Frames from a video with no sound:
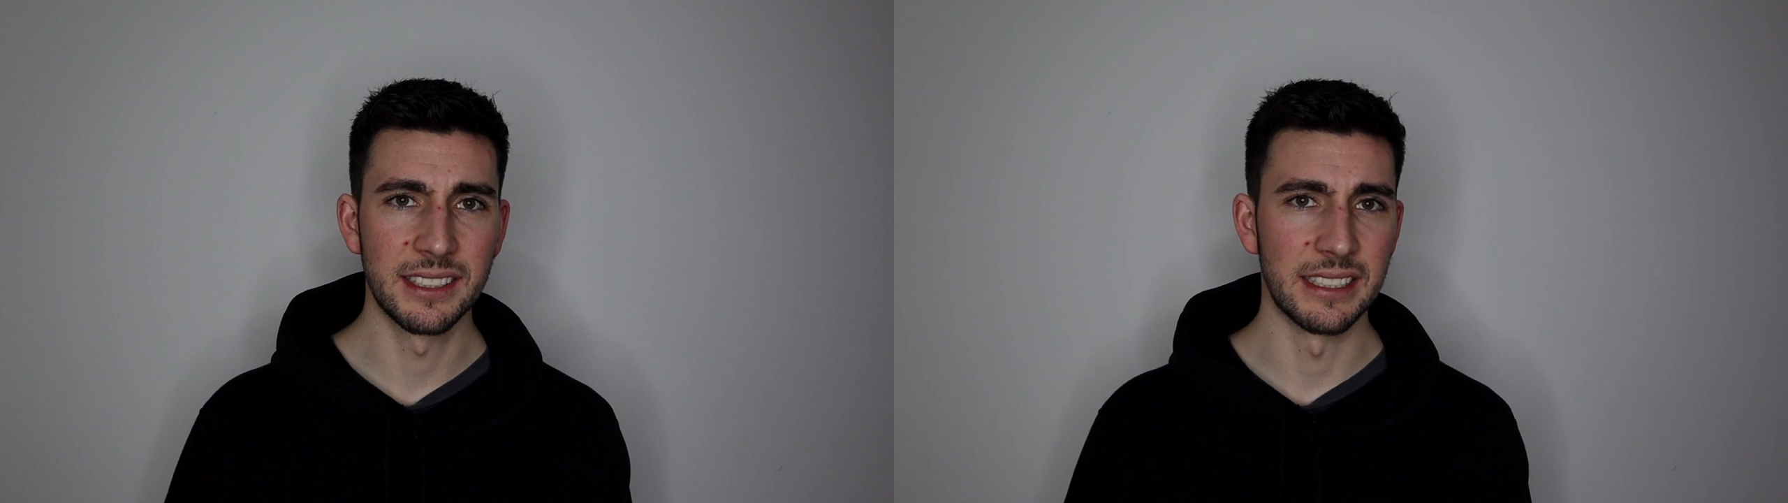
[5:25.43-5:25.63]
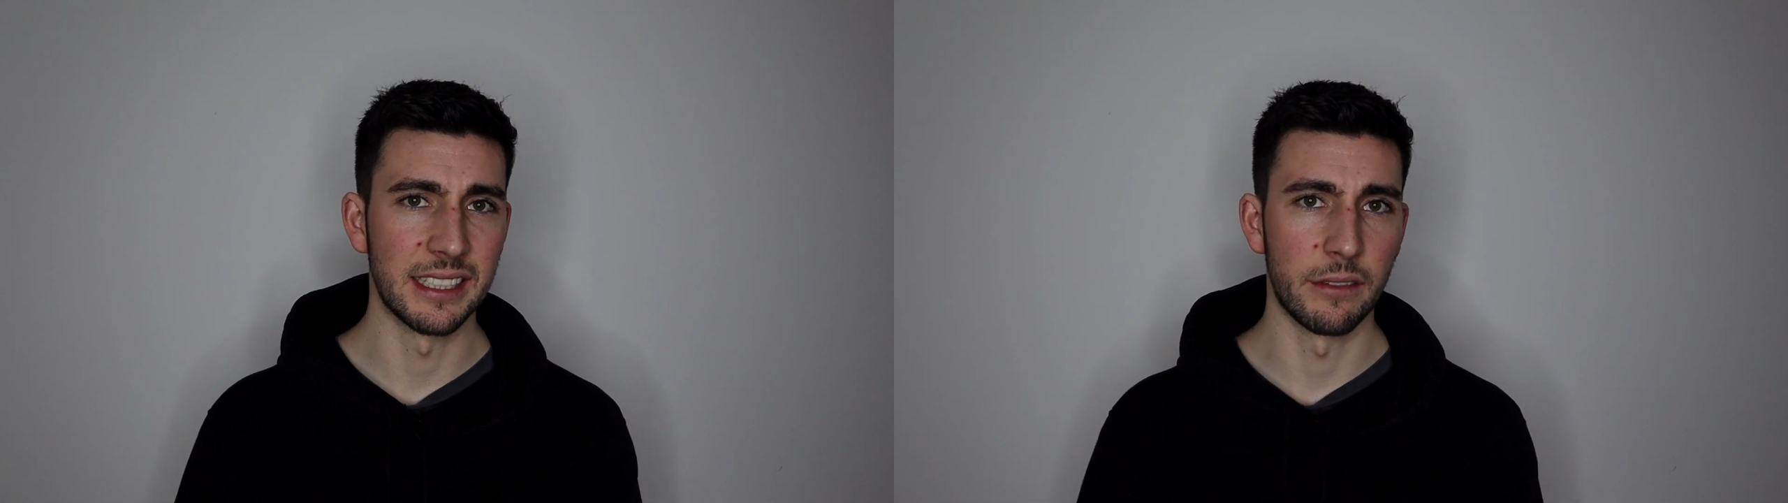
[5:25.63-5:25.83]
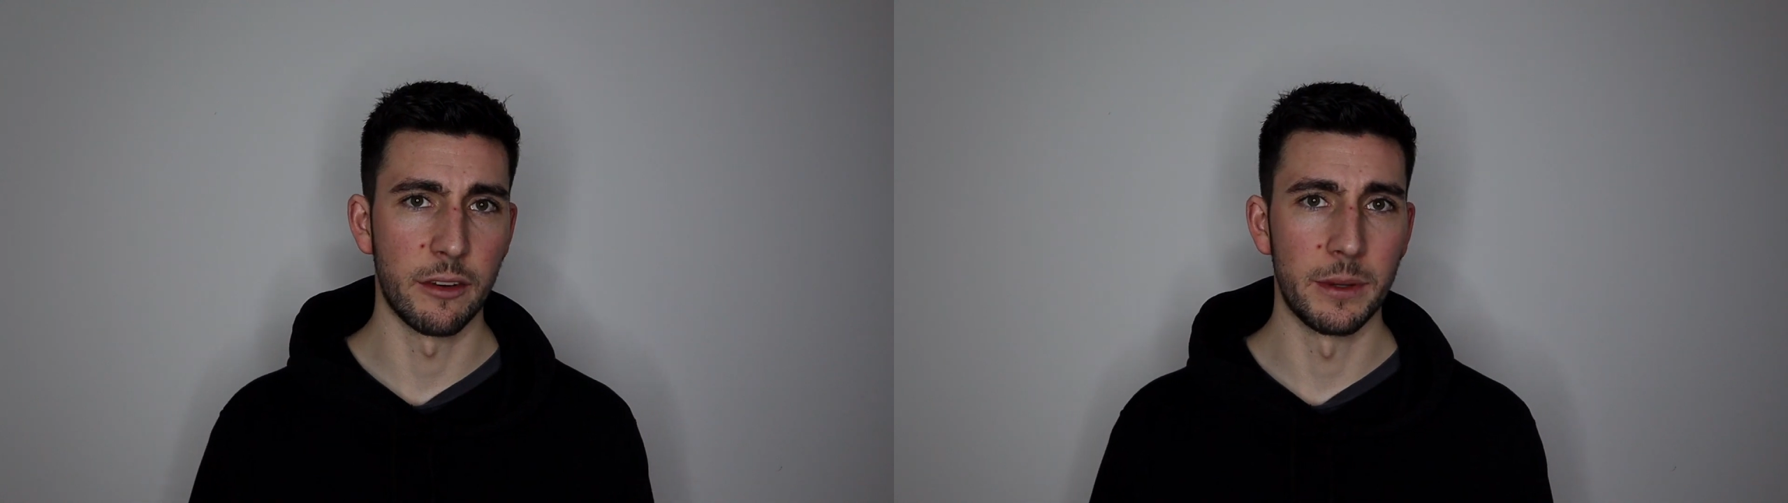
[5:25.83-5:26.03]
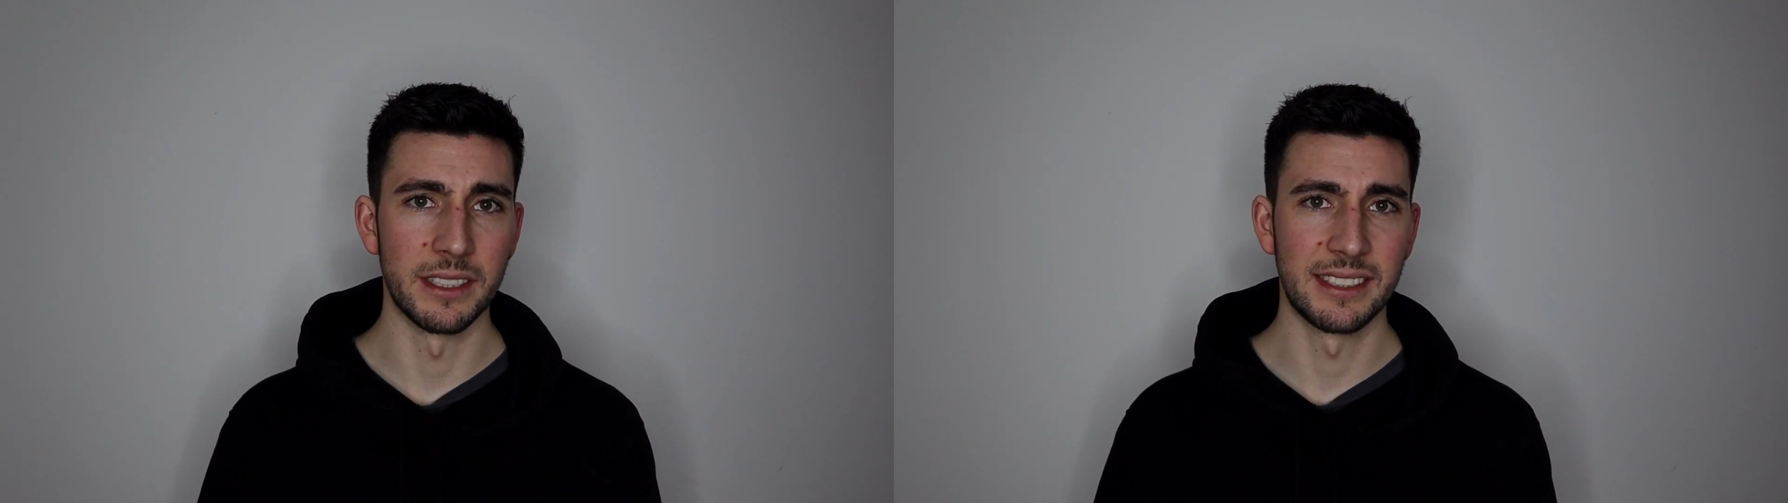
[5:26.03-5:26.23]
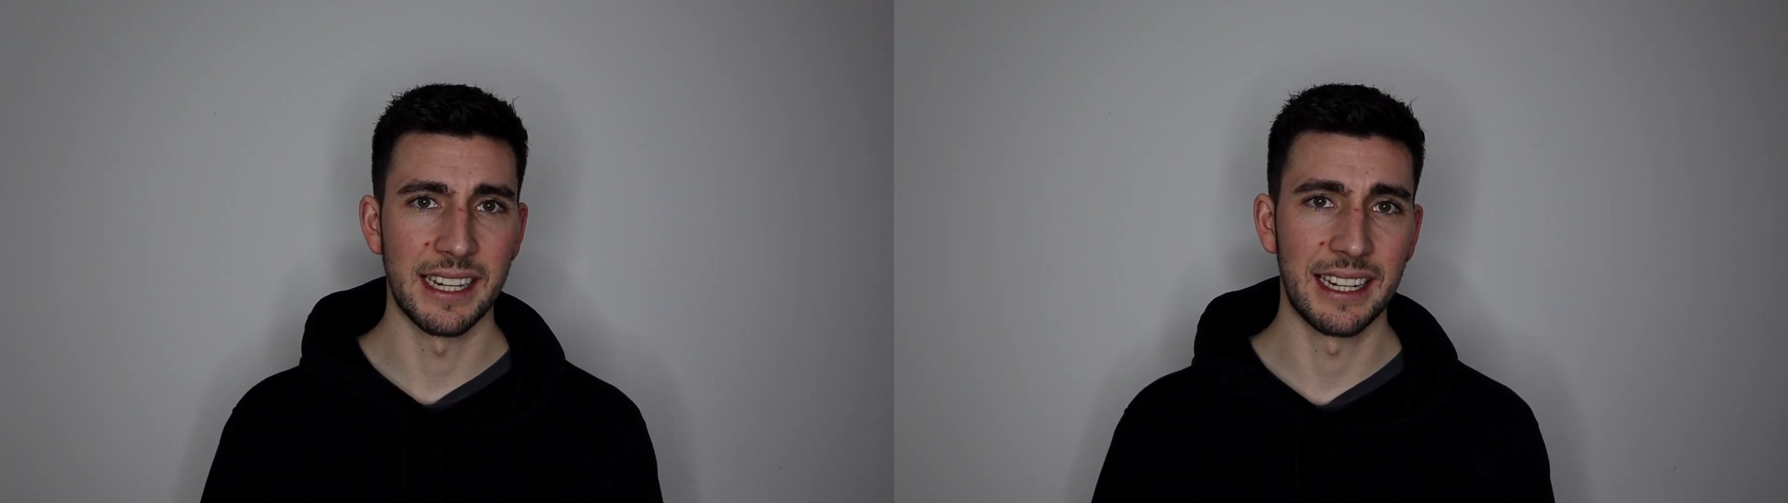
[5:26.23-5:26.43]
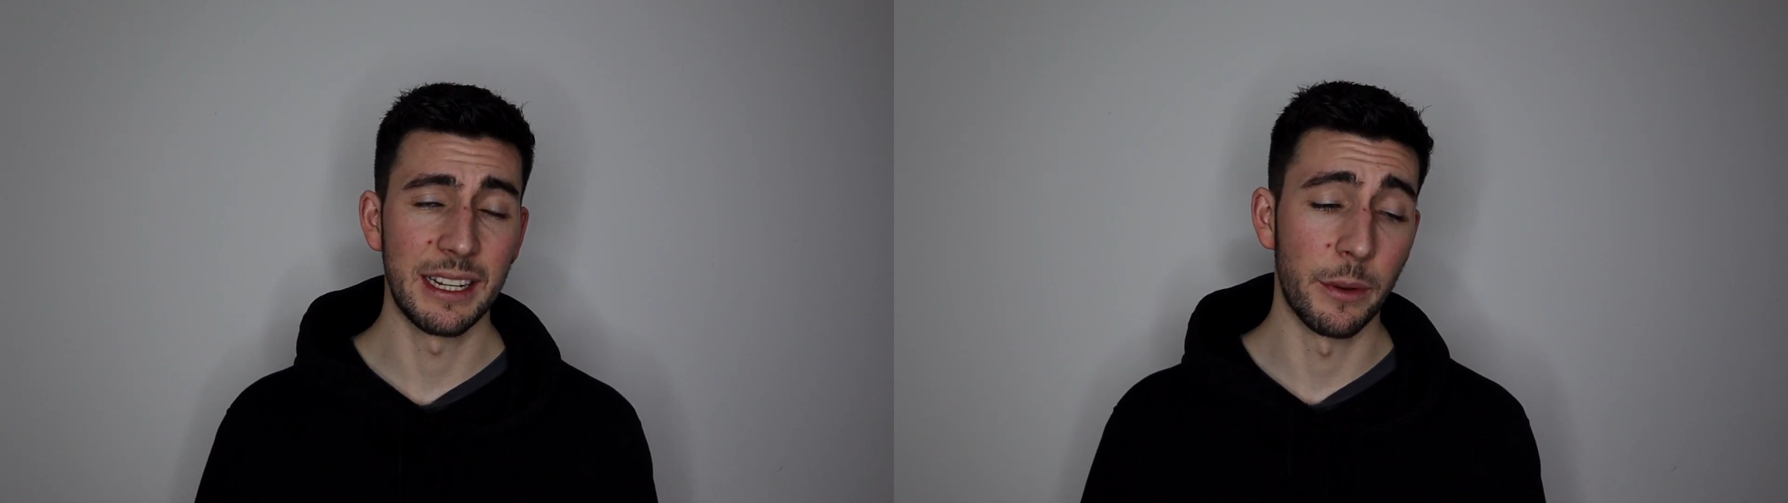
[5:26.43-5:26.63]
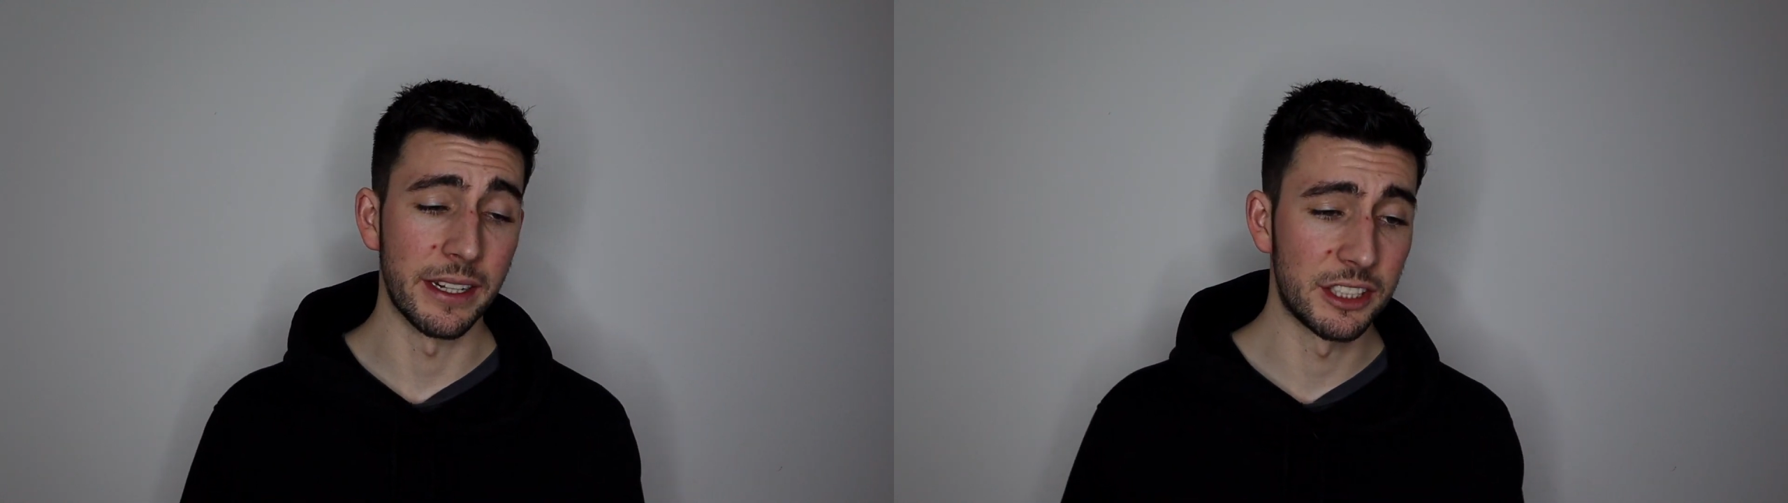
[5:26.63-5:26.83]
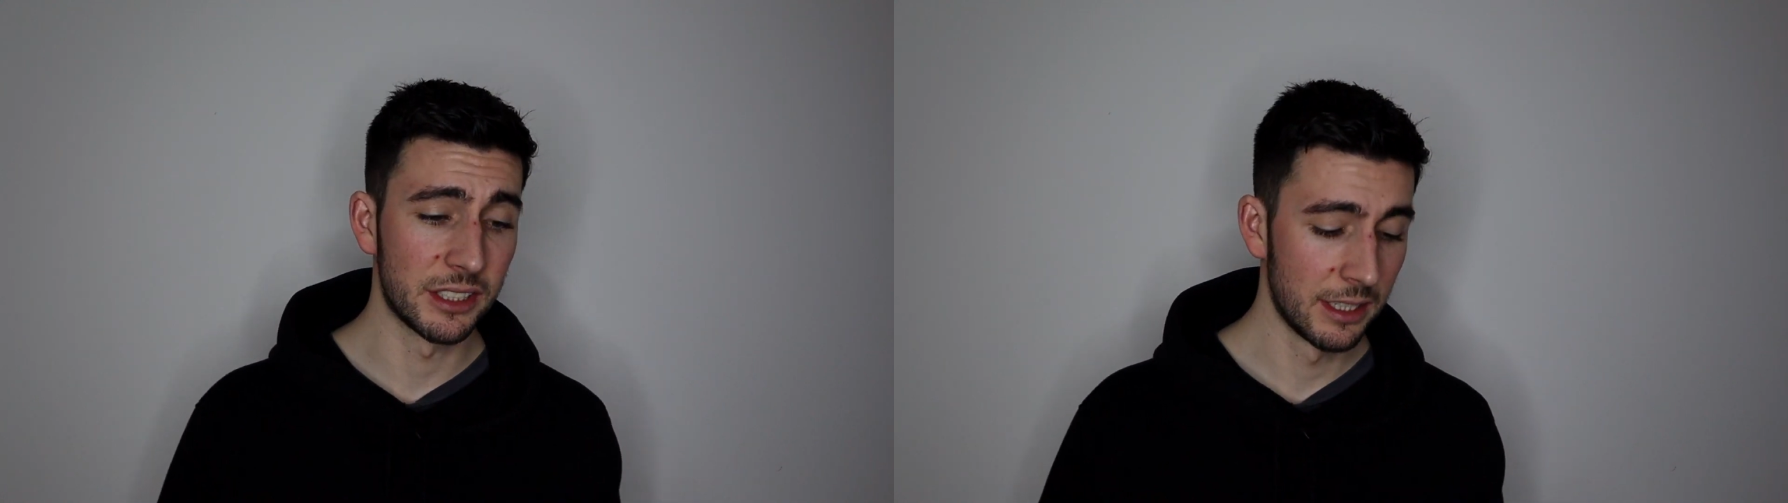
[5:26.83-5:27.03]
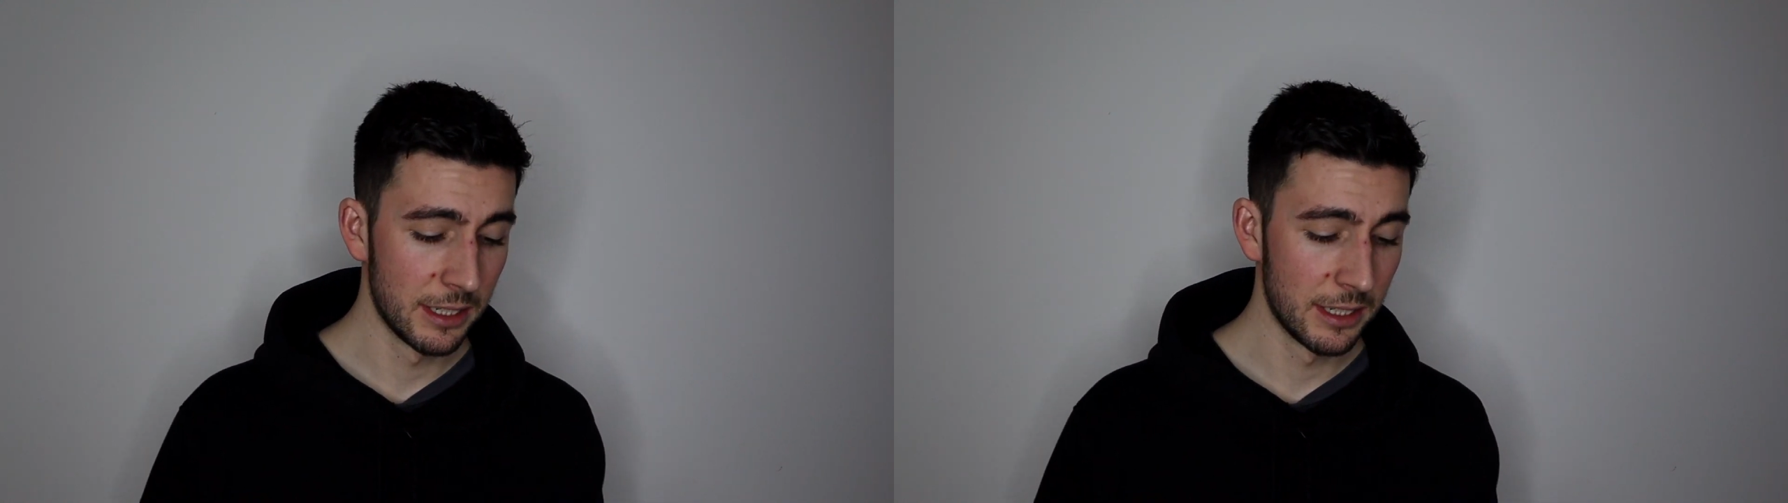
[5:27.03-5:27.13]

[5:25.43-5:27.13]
it's going to feel a bit sickly, which